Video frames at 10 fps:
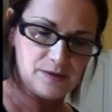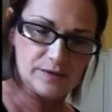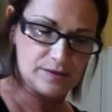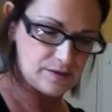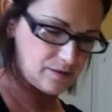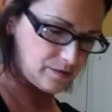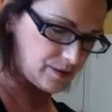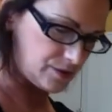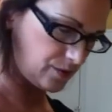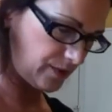So
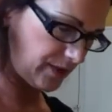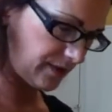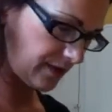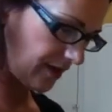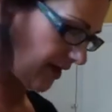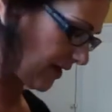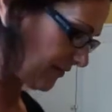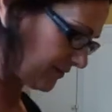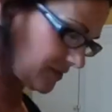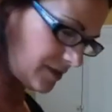we're doing a
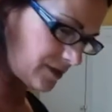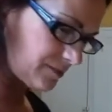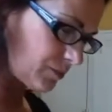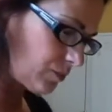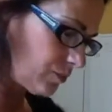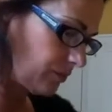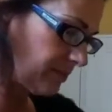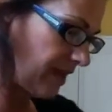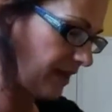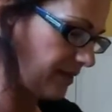½ teaspoon
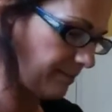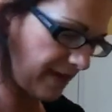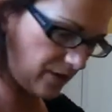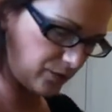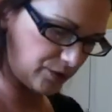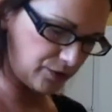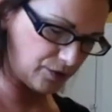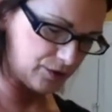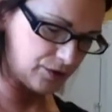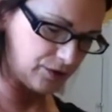baking
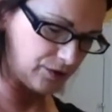powder.